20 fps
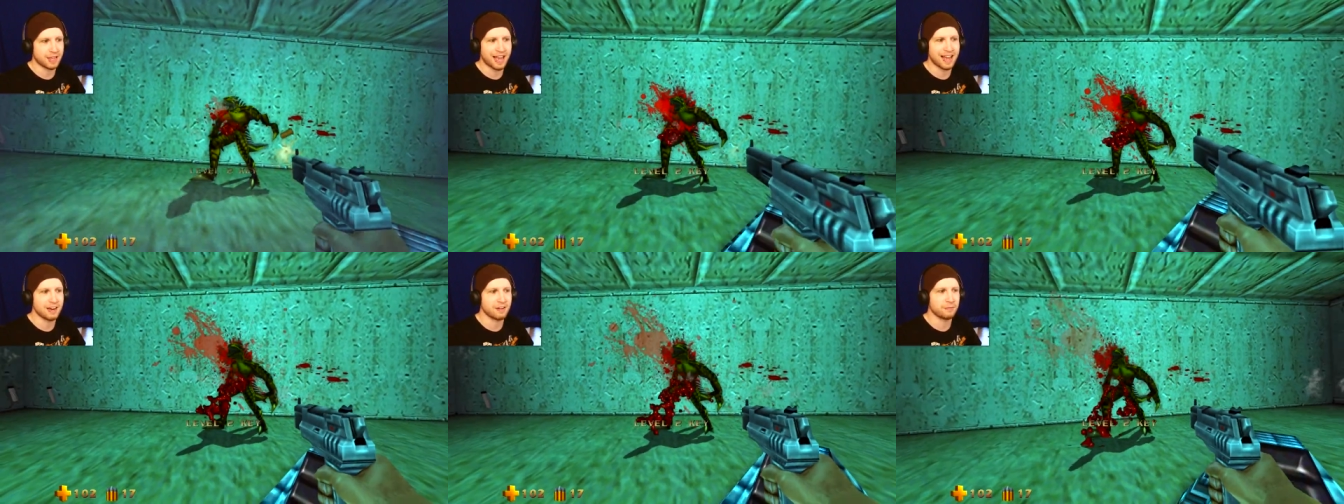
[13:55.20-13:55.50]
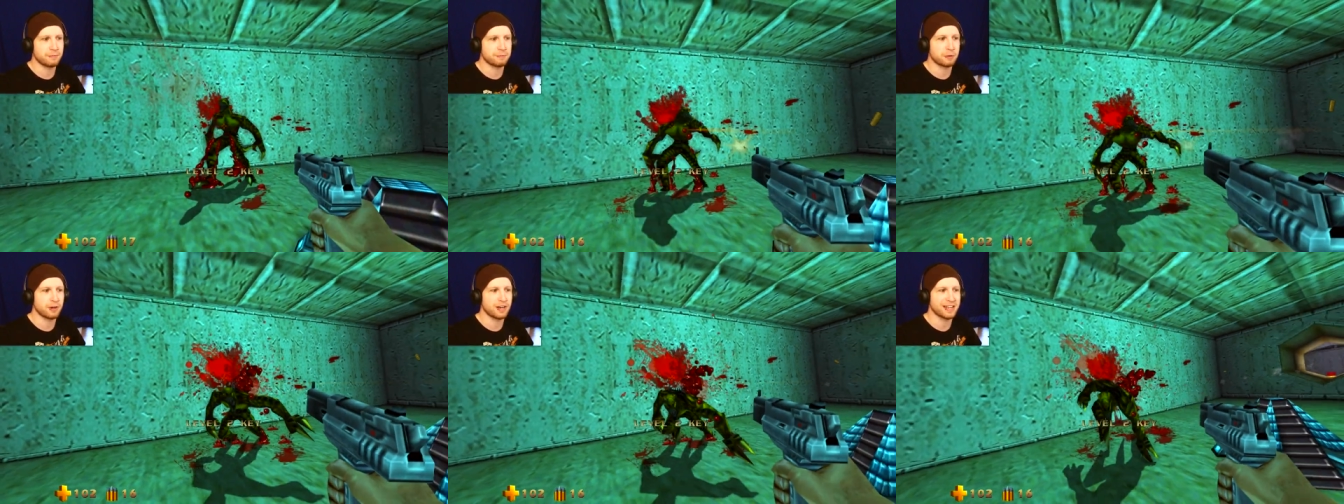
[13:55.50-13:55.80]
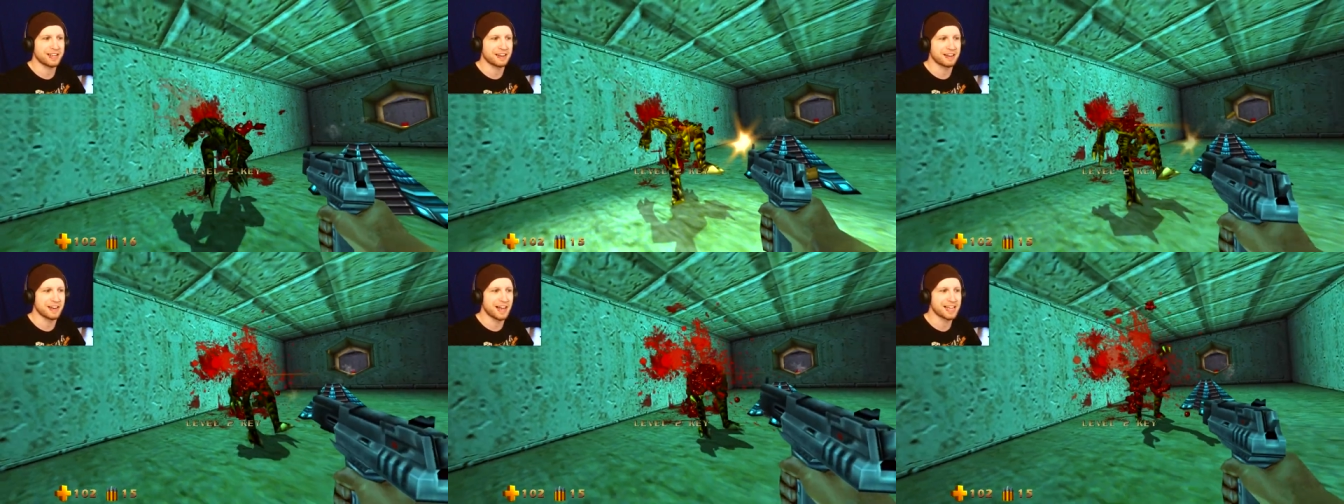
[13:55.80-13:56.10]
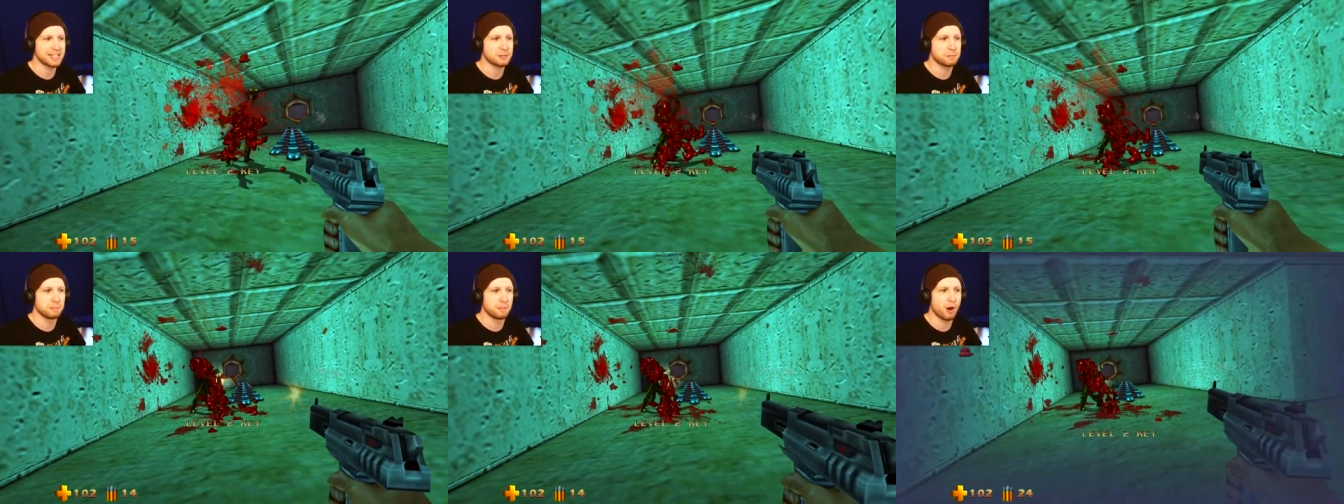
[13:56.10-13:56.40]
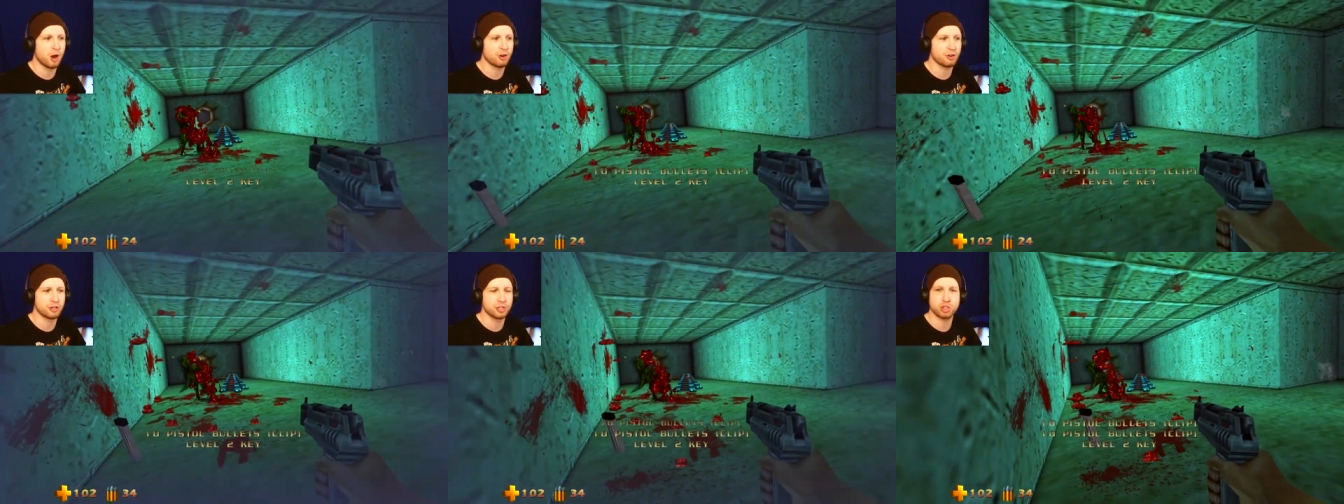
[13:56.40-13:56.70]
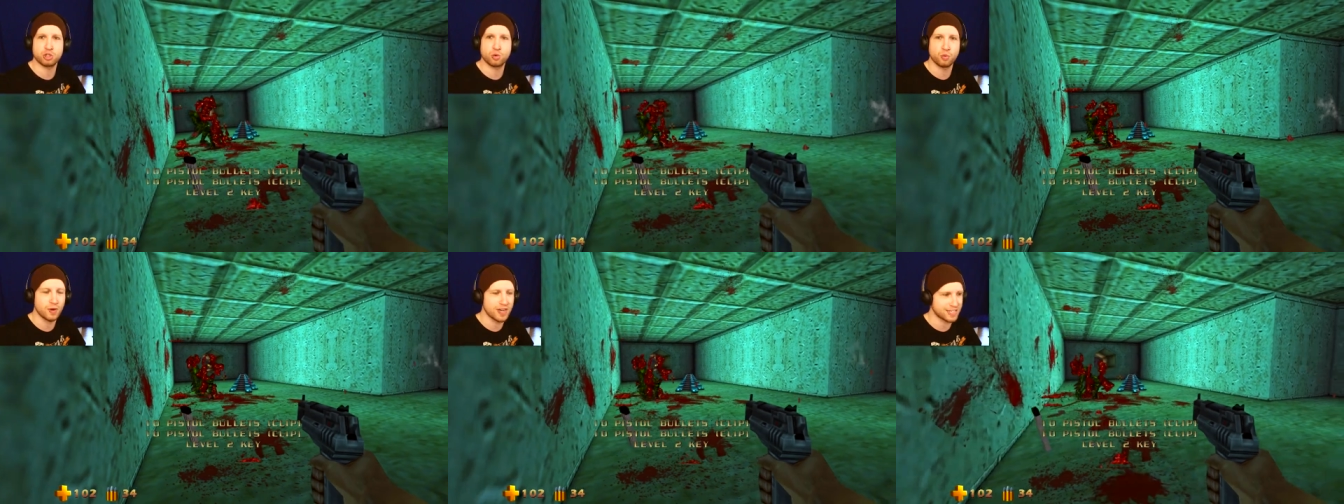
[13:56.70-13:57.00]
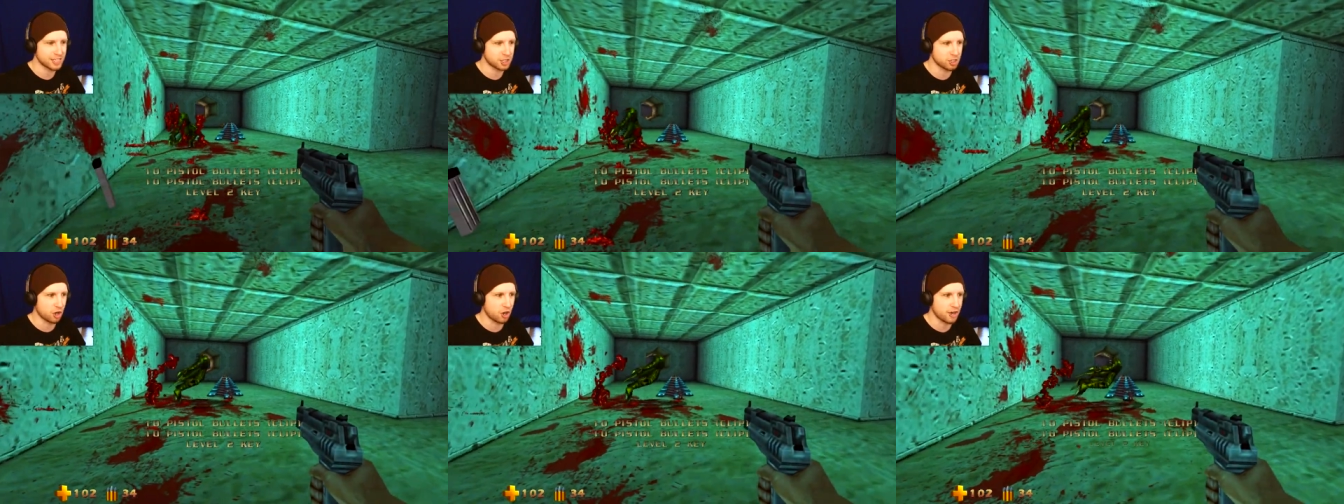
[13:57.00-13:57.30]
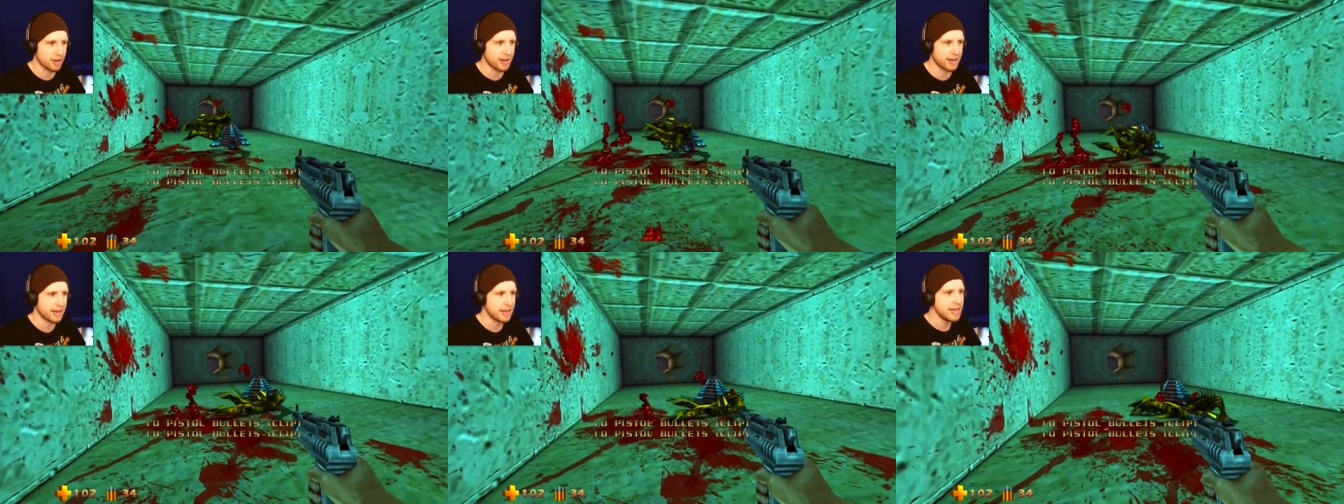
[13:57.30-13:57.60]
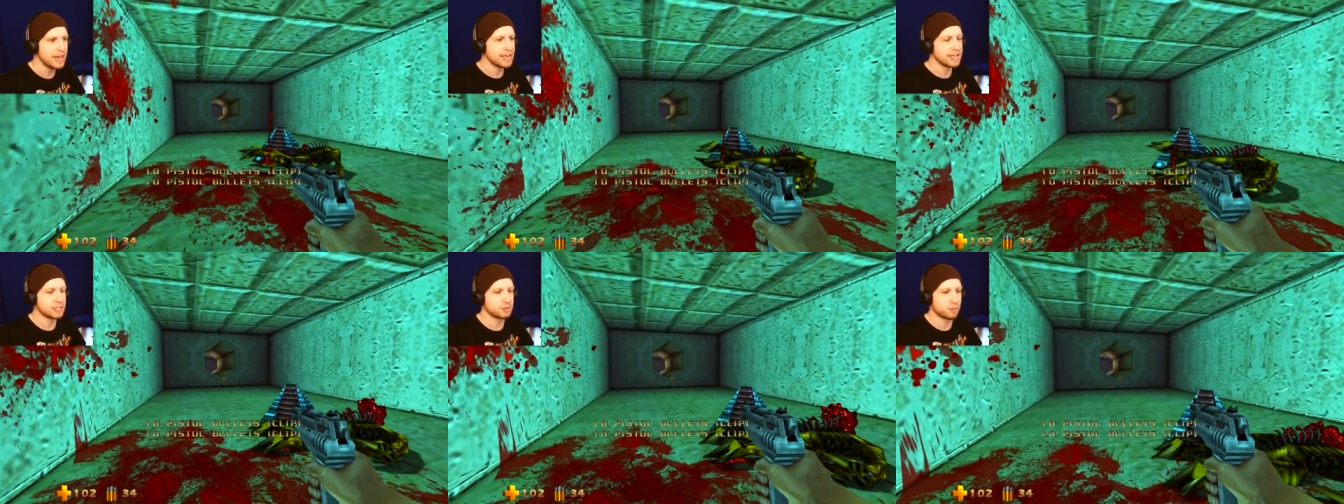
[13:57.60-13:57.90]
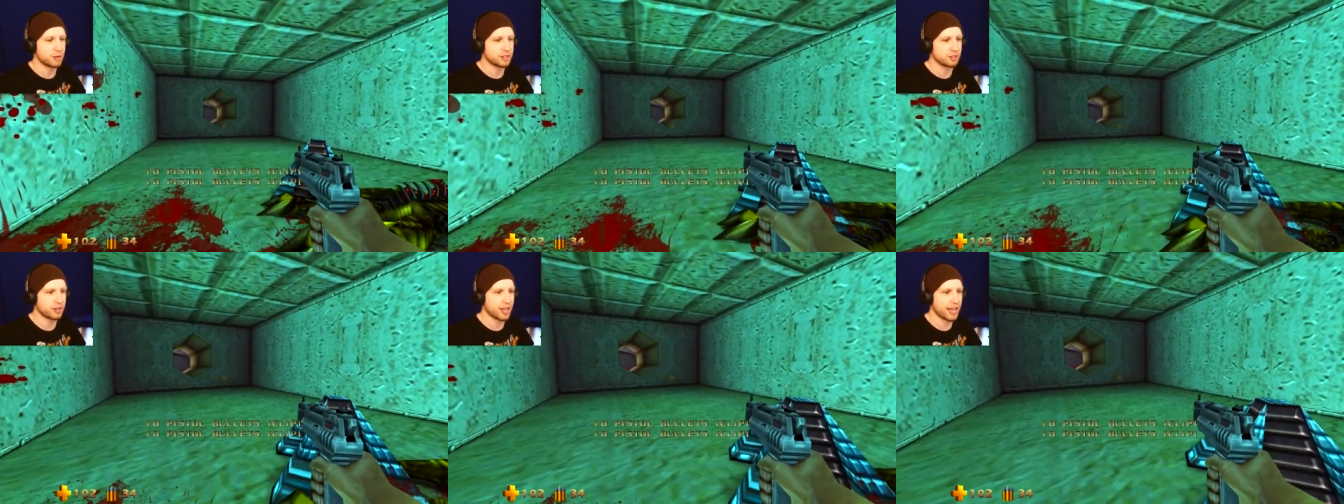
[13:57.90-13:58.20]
kind of putting a nice modern twist on it, is what they're